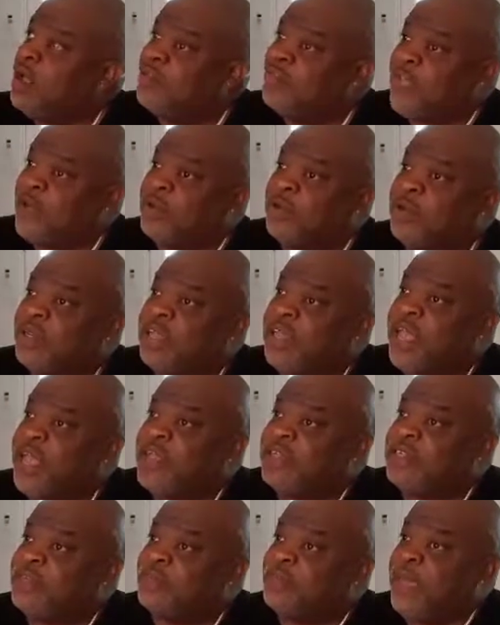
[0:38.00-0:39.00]
They really
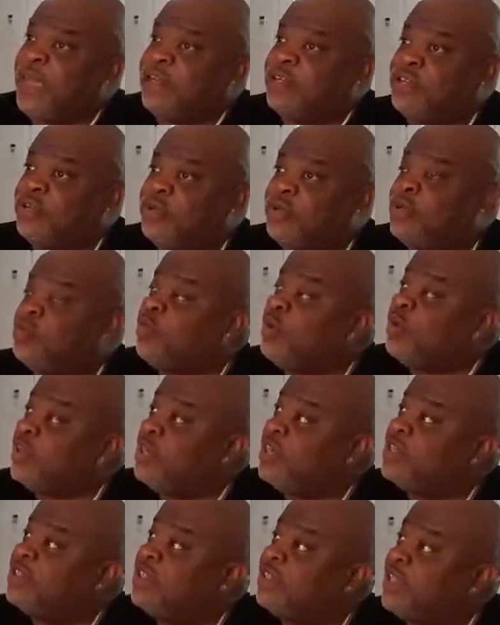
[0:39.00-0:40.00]
had to make do with what
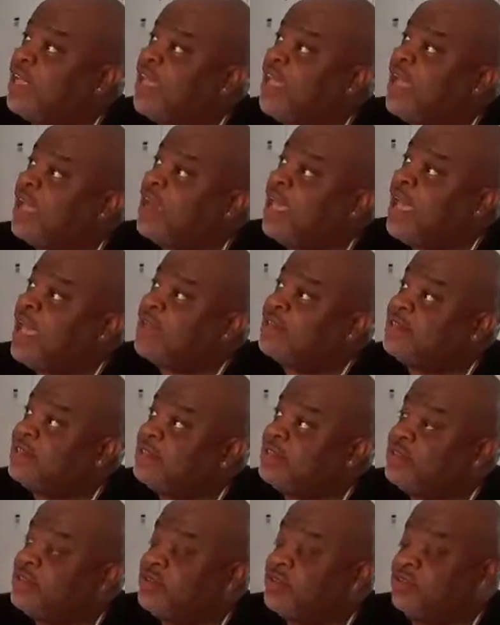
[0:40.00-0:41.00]
it is that they had
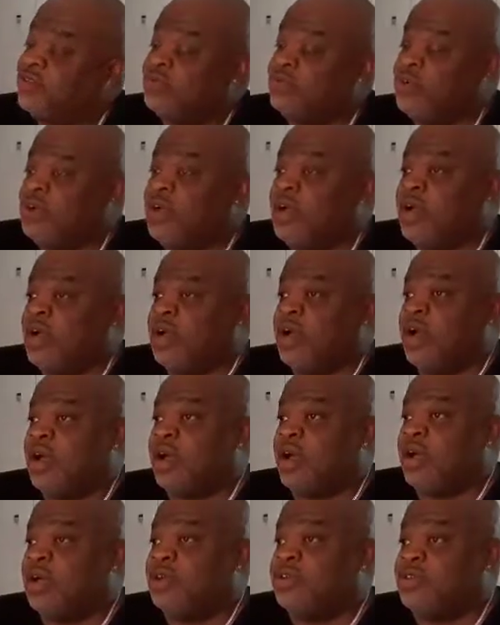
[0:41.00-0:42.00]
access to.
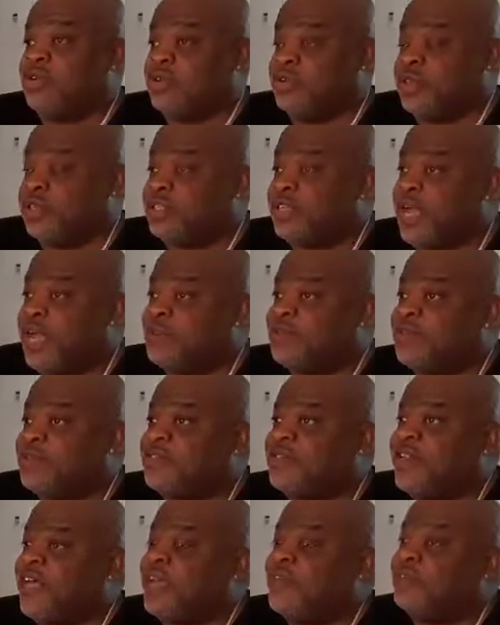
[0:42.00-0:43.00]
During the times of
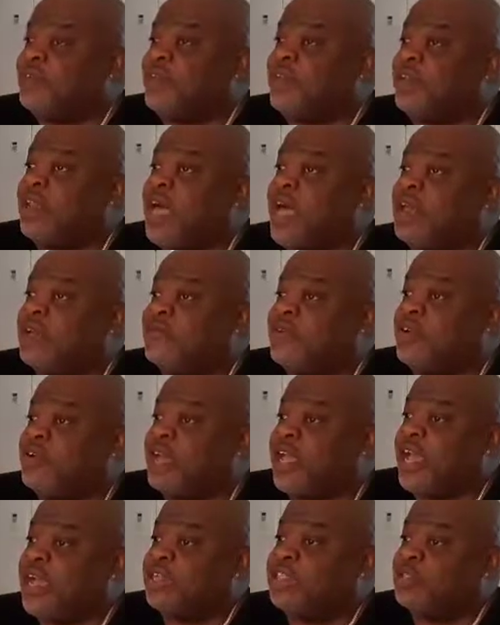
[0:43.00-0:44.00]
slavery, a lot of your
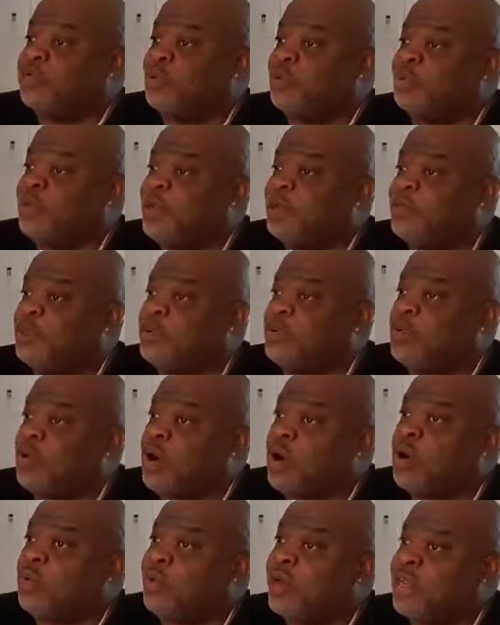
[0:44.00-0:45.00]
Cajuns were people who
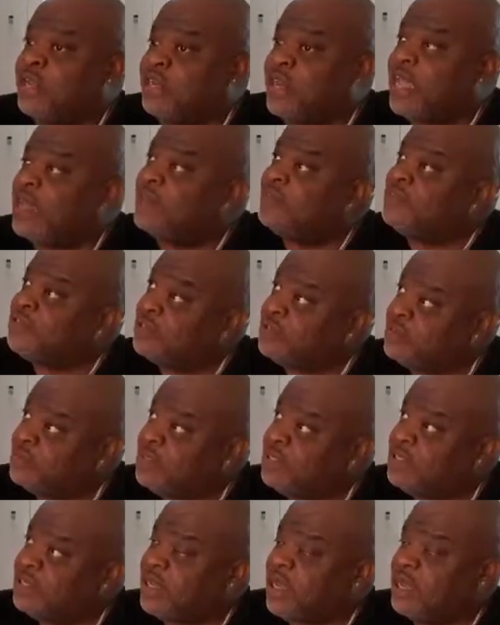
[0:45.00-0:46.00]
were already native to
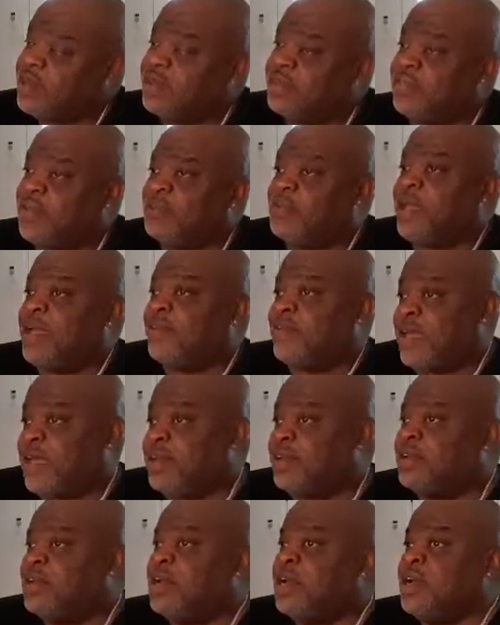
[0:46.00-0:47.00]
Louisiana. They may have
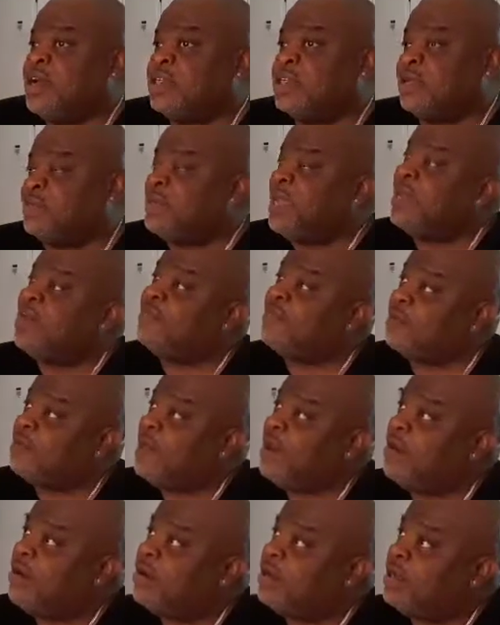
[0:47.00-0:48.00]
had some Native
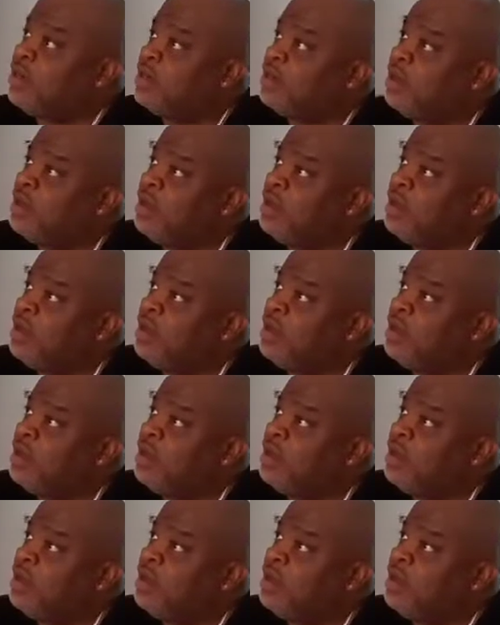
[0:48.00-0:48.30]
American